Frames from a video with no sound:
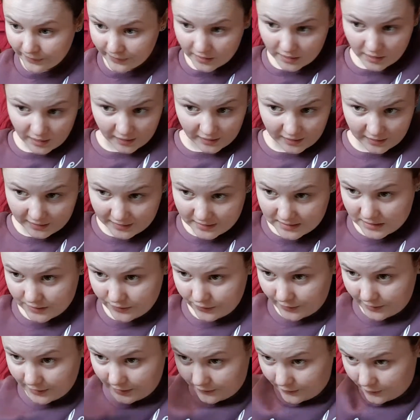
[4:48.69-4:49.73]
I cleaned it for
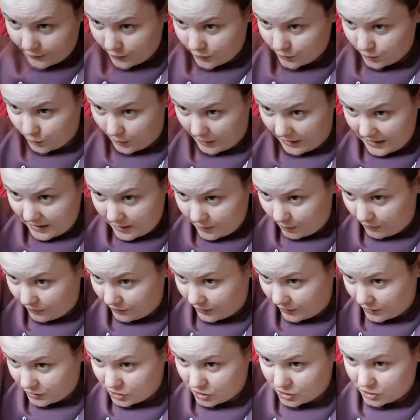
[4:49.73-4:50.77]
like the first week with
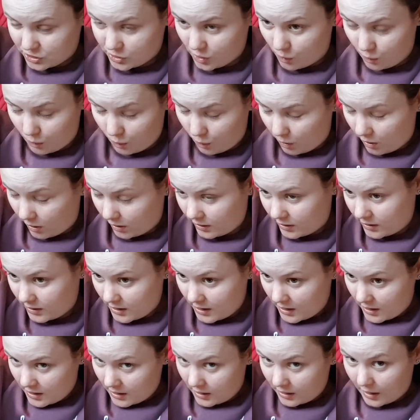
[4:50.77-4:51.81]
like just salt water.
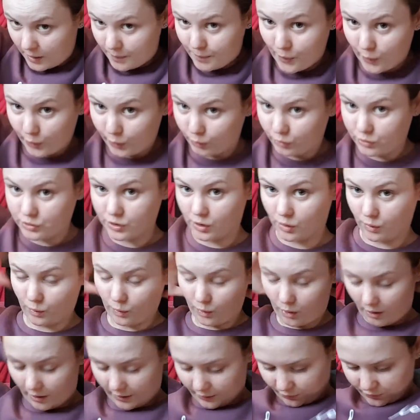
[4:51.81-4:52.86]
Like boiled salt
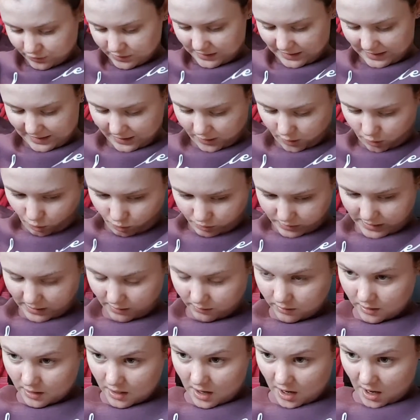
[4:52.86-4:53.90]
water, and also let it cool
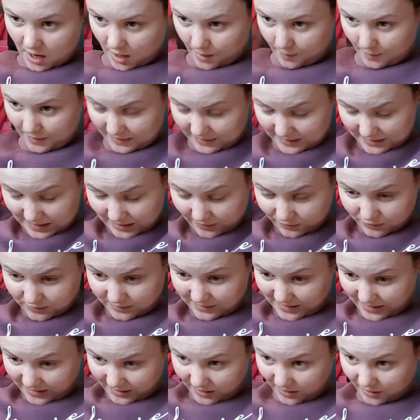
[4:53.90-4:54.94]
down. And then after
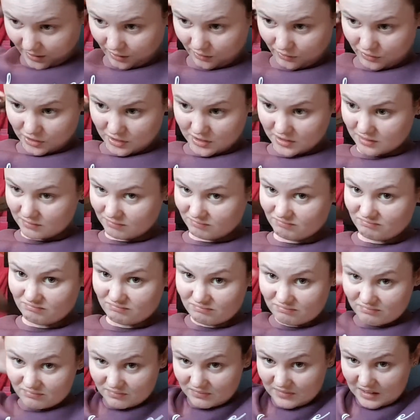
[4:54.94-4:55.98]
that I kind of just
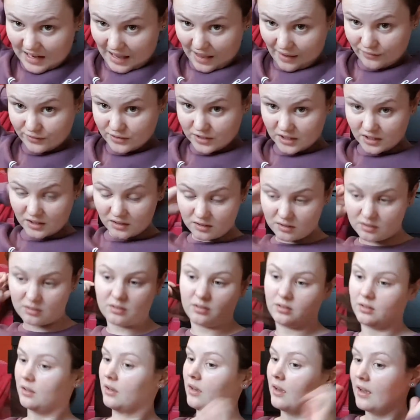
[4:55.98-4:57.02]
left it.
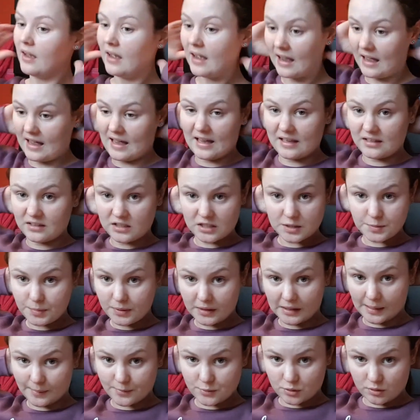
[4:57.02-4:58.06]
and it's
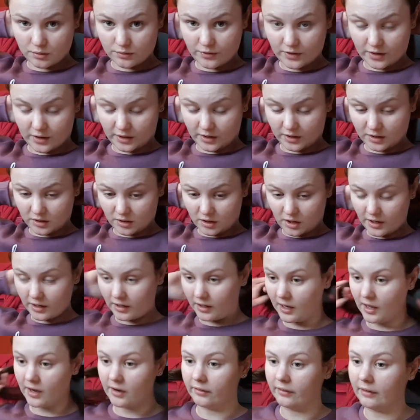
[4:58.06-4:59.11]
been absolutely fine. I could kind of
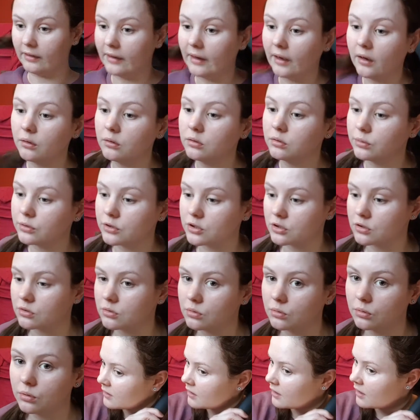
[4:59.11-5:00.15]
lie on it now, which is
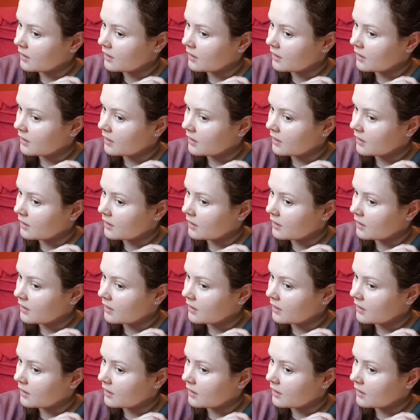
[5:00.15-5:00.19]
cool.